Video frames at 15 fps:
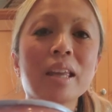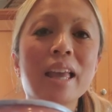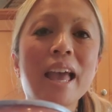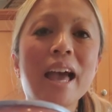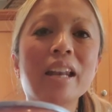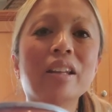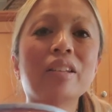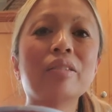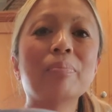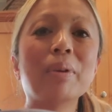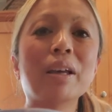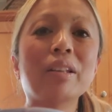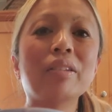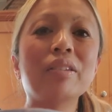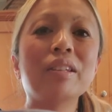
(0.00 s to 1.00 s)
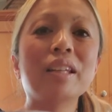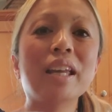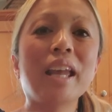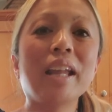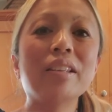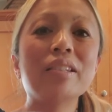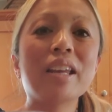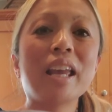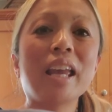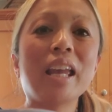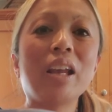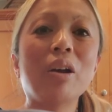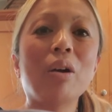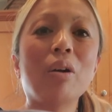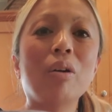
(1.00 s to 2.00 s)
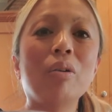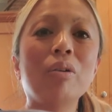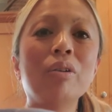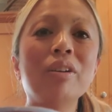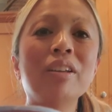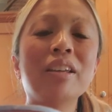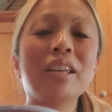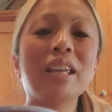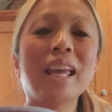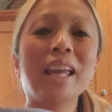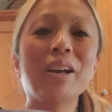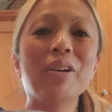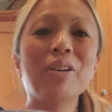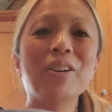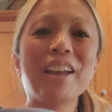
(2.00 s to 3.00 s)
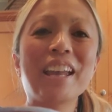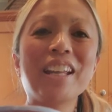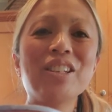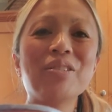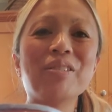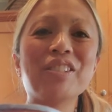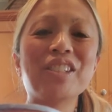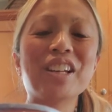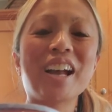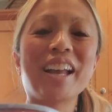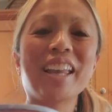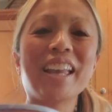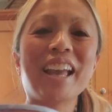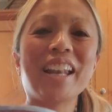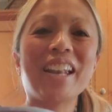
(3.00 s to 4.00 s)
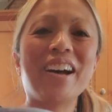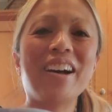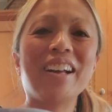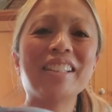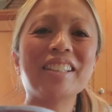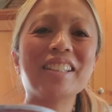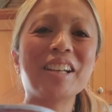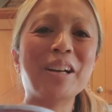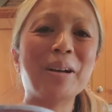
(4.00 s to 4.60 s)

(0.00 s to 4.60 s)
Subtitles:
And it's spelled chaokoh, which I cannot